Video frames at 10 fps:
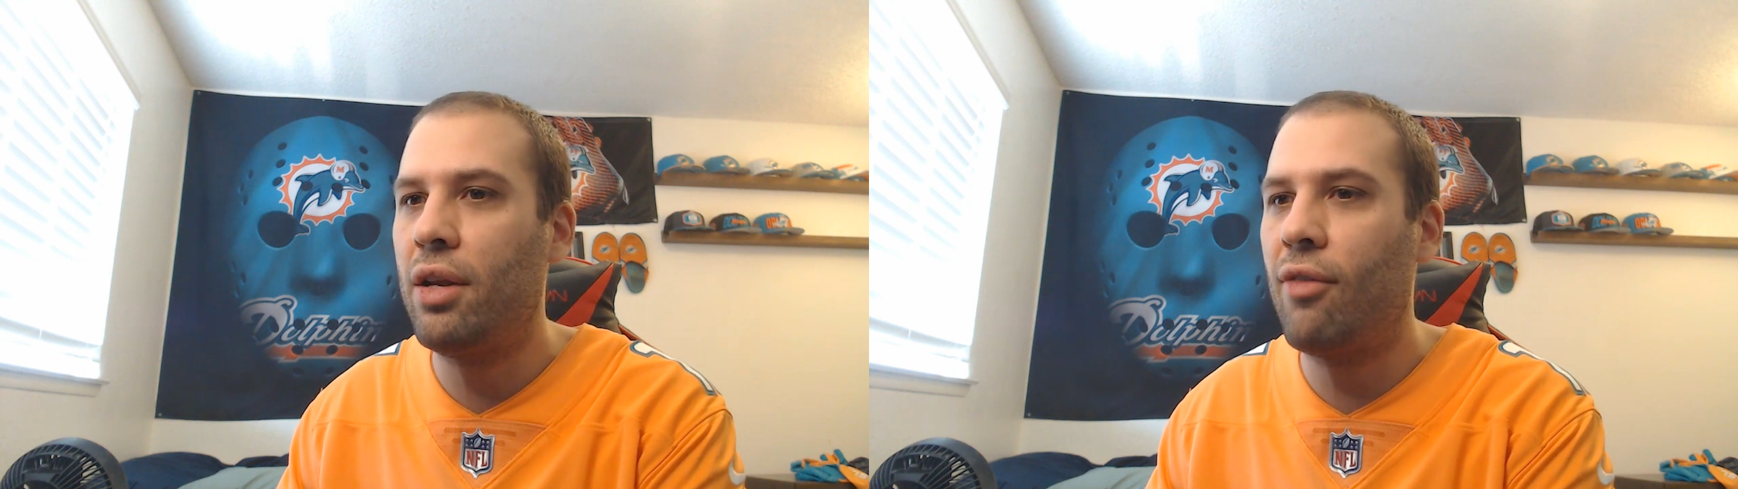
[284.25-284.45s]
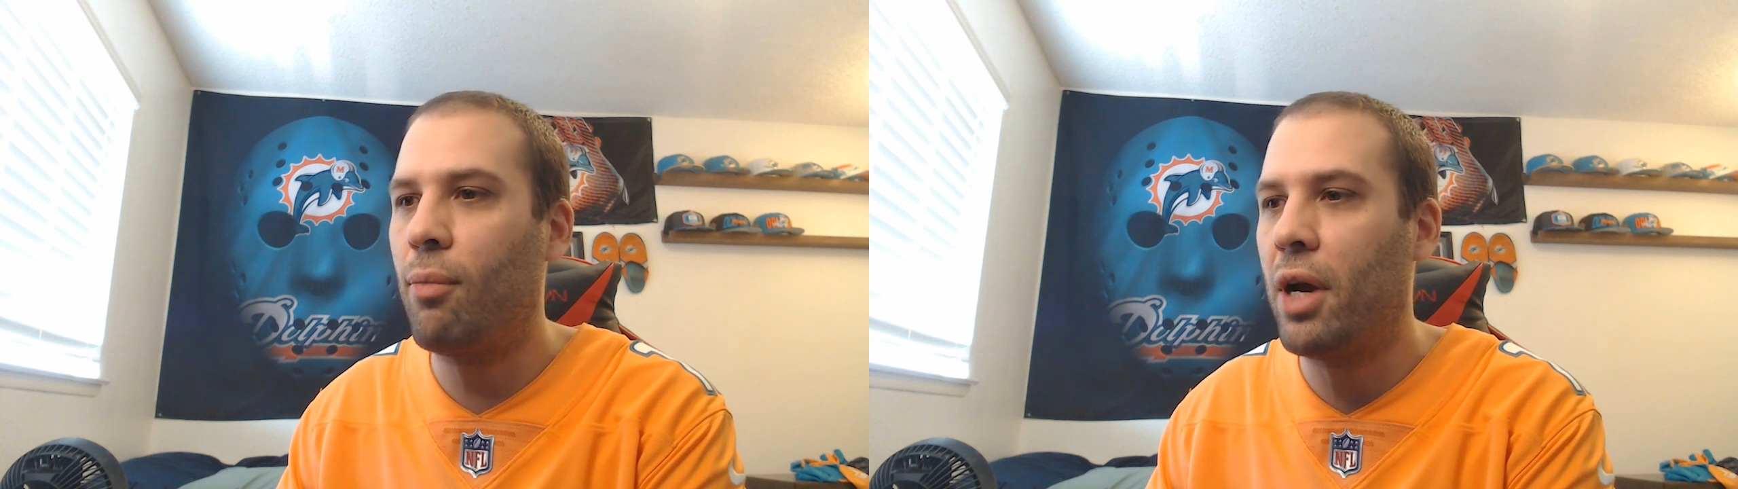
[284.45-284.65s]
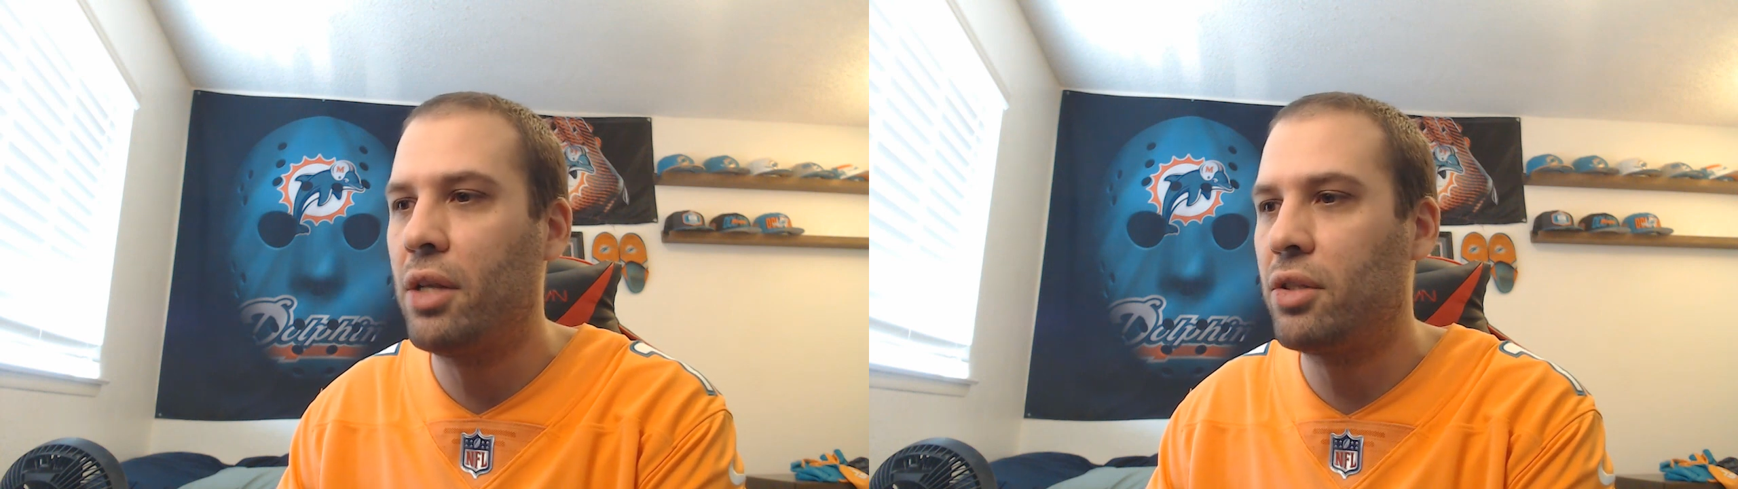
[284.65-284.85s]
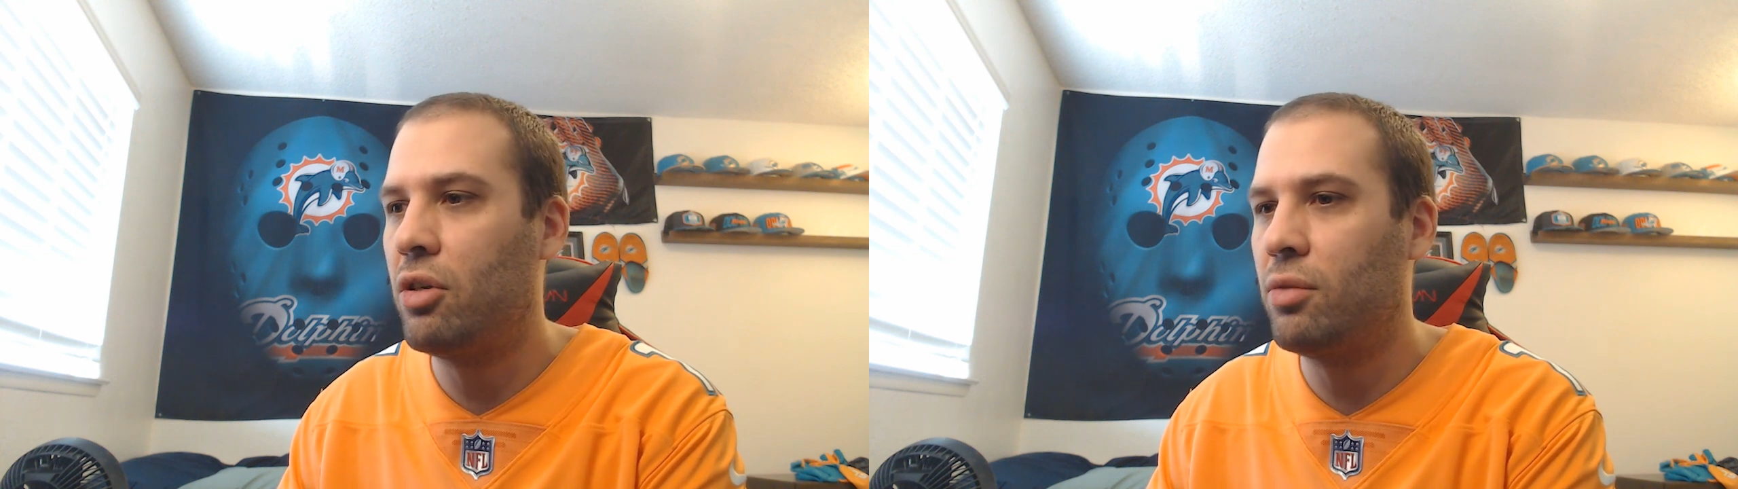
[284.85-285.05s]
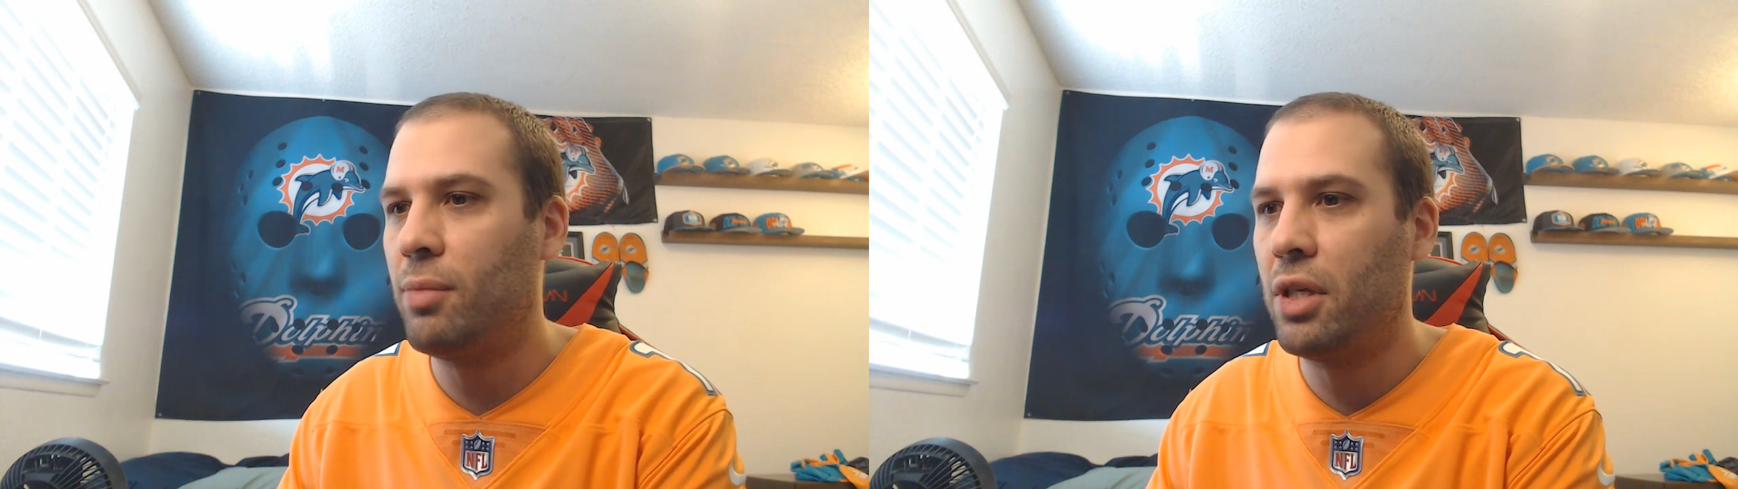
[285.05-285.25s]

Never mind. Excuse me.